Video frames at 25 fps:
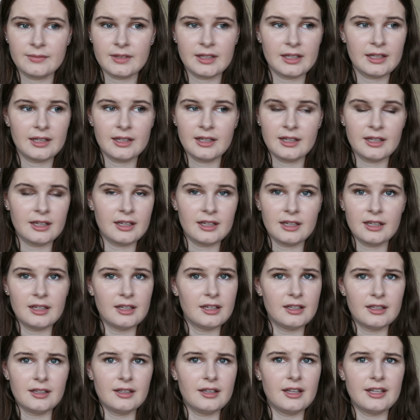
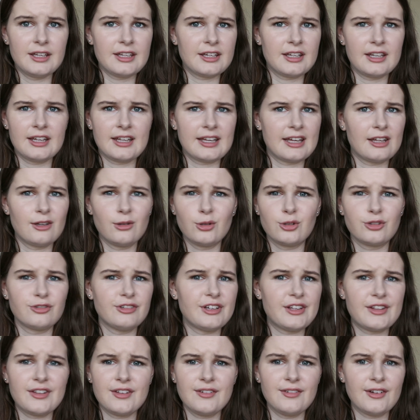then you're gonna get all
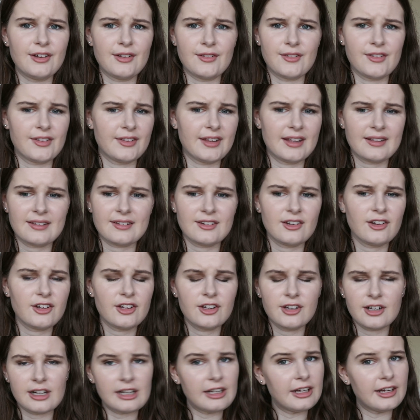greasy roots, and that's not a
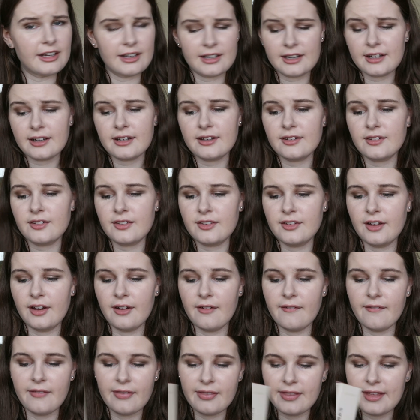good look.
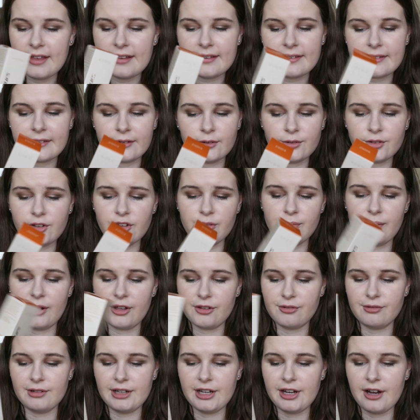So this also
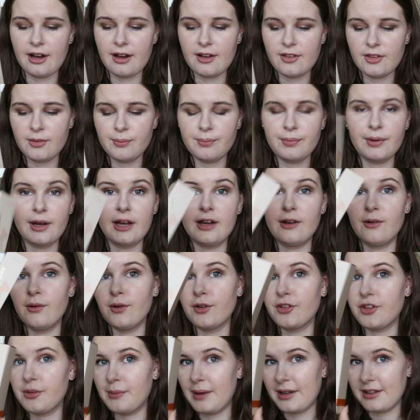smells really nice, but it
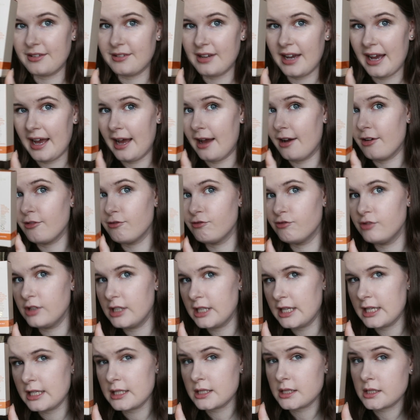also makes your hair
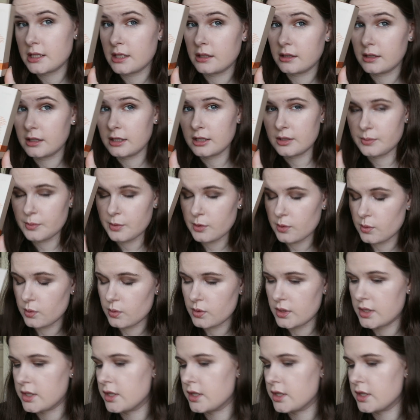really silky smooth,